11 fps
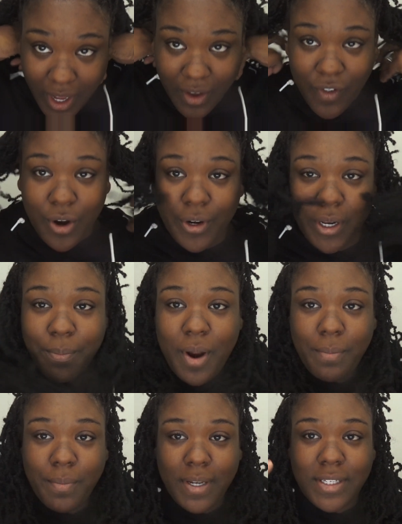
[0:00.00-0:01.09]
I've already
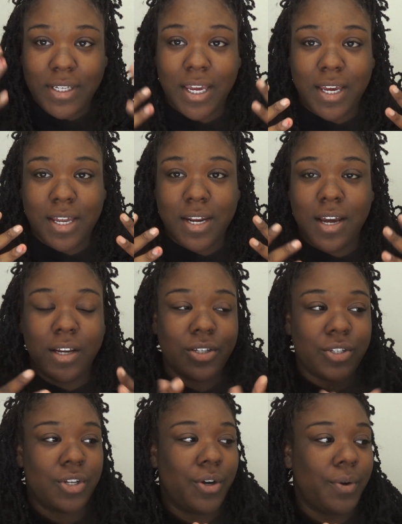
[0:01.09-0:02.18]
primed my skin,
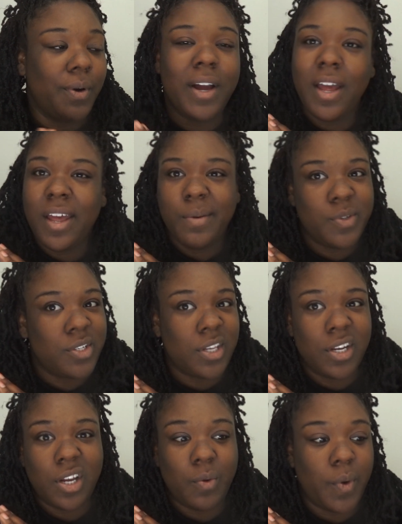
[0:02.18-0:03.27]
so just
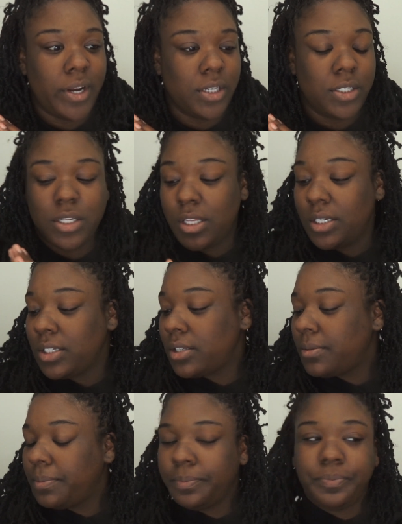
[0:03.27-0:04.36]
going to get right into
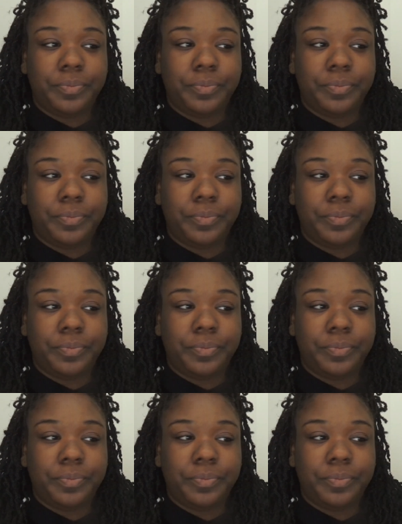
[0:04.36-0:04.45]
this.